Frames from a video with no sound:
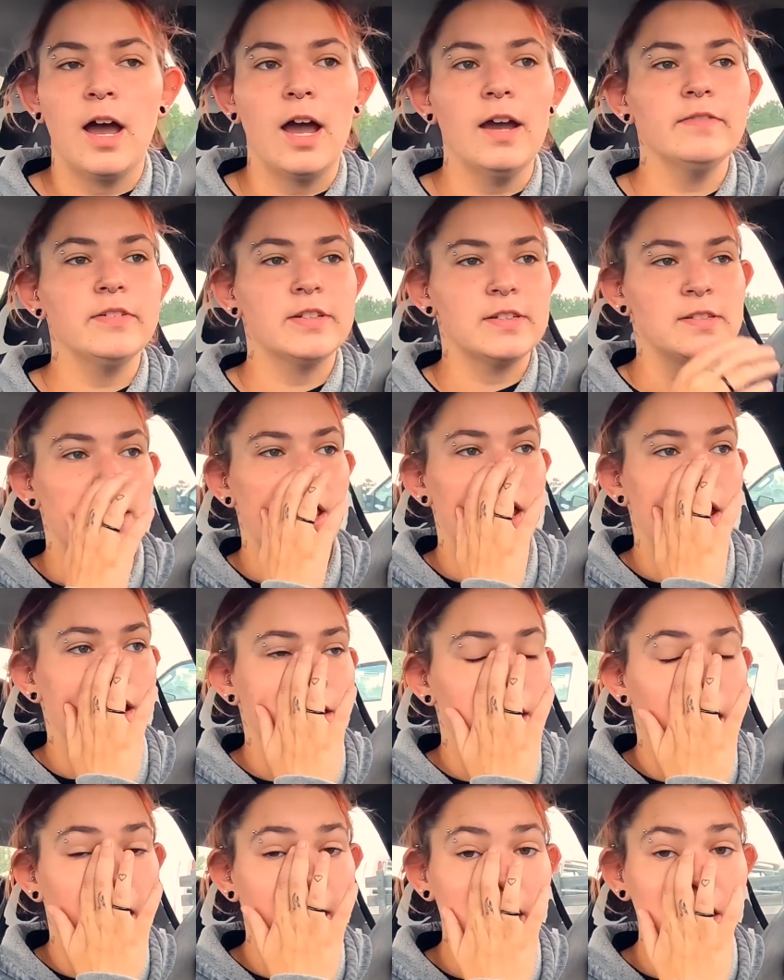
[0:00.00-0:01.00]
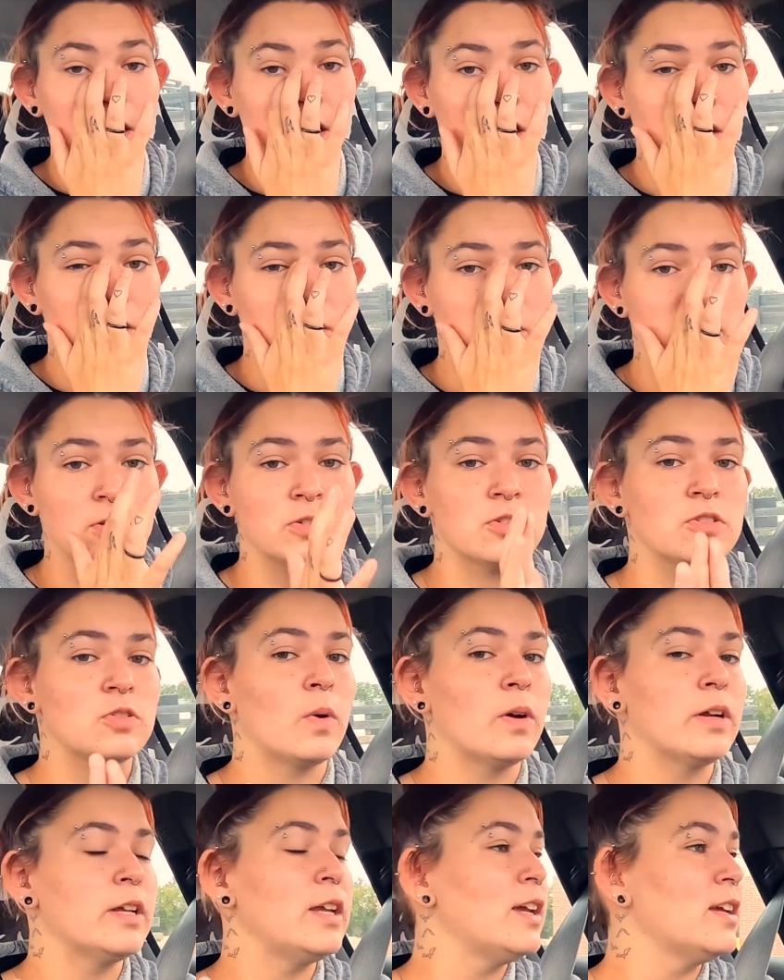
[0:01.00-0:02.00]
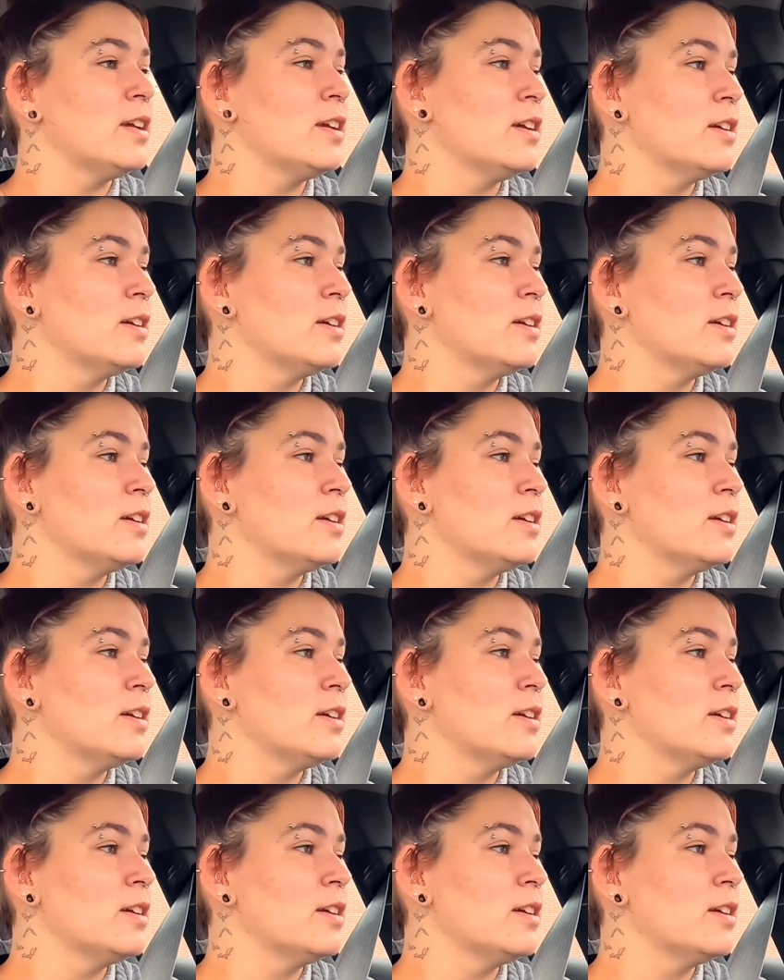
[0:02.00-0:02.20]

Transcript: I have to say, I got 128